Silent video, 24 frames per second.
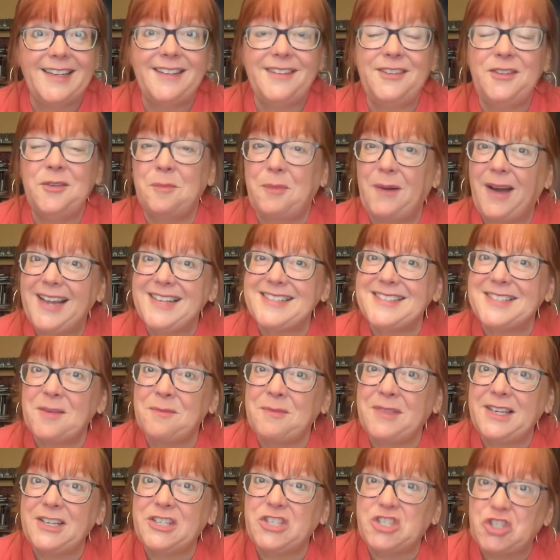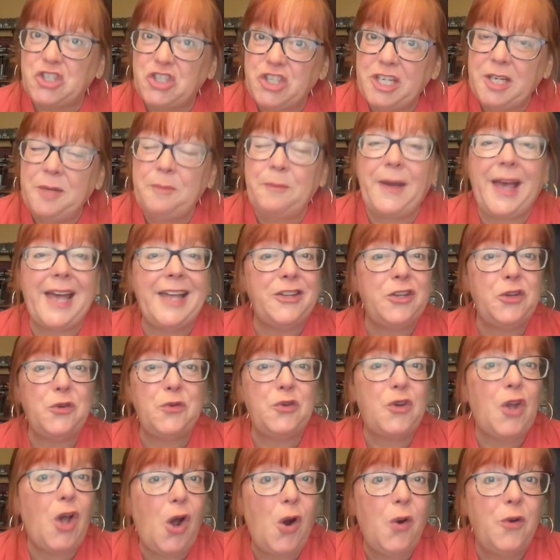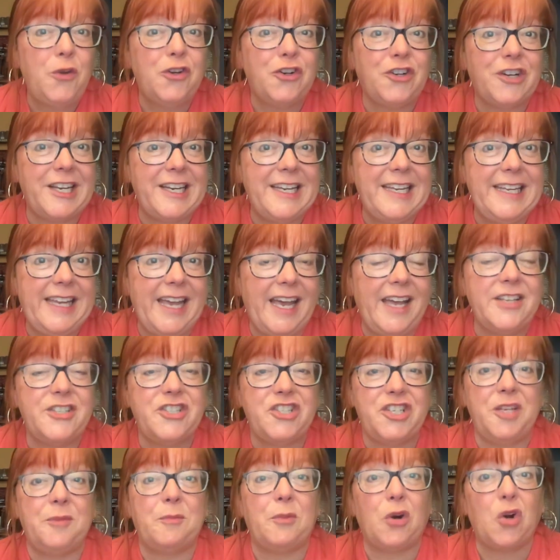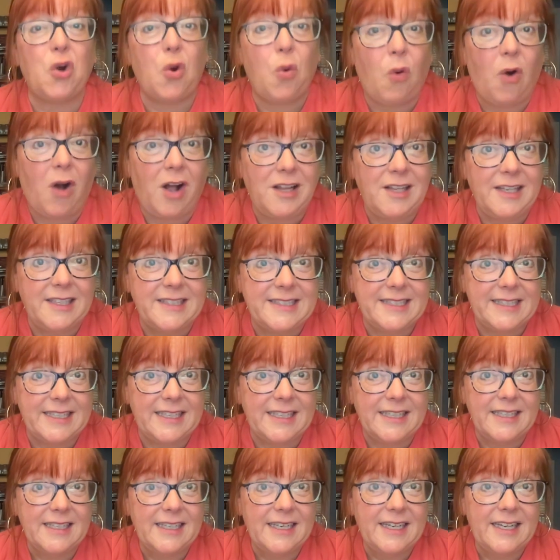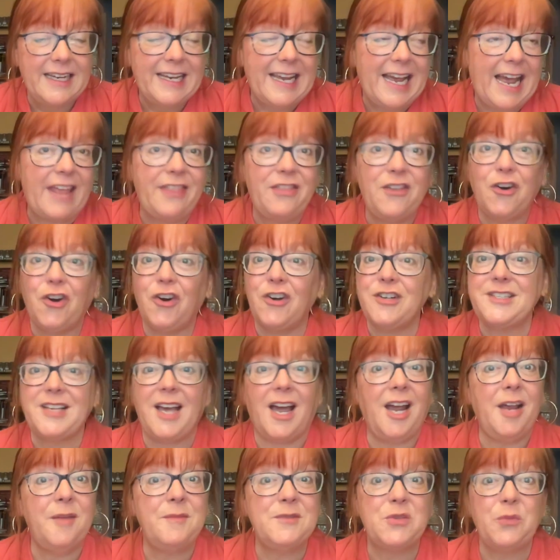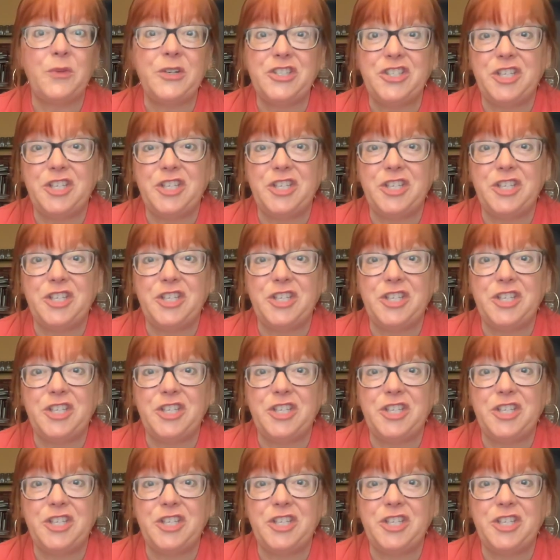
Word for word: You buy something cheap and you know you're going to get cheaper quality. And there are times when